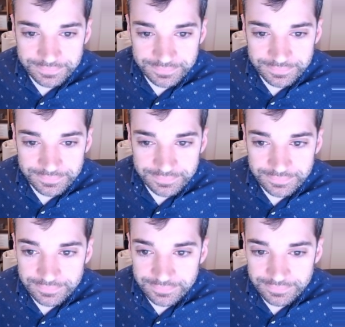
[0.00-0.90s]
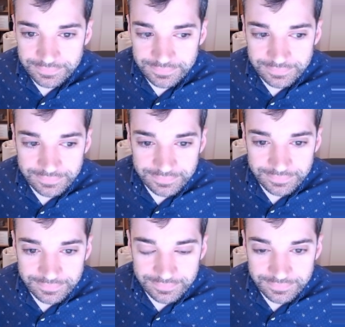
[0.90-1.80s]

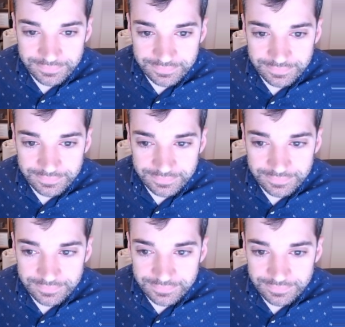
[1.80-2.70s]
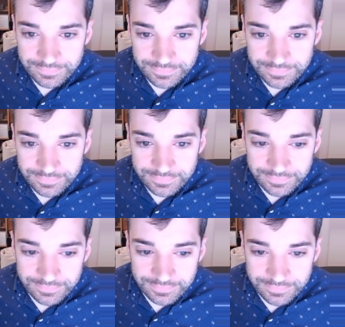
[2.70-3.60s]

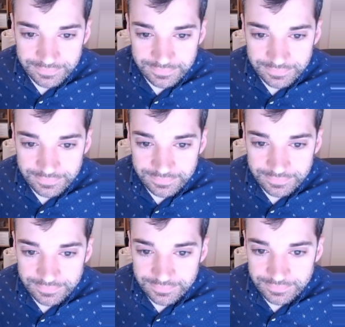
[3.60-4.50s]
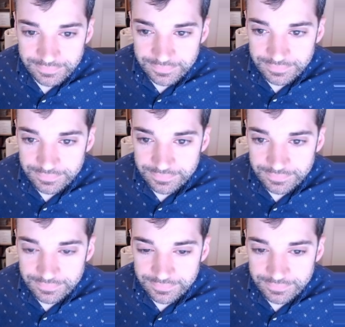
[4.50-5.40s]

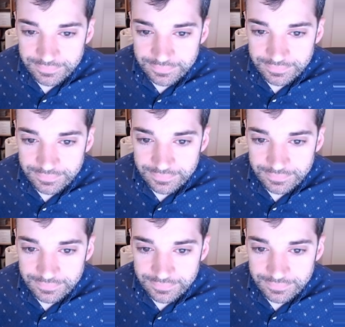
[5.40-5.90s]
(silence)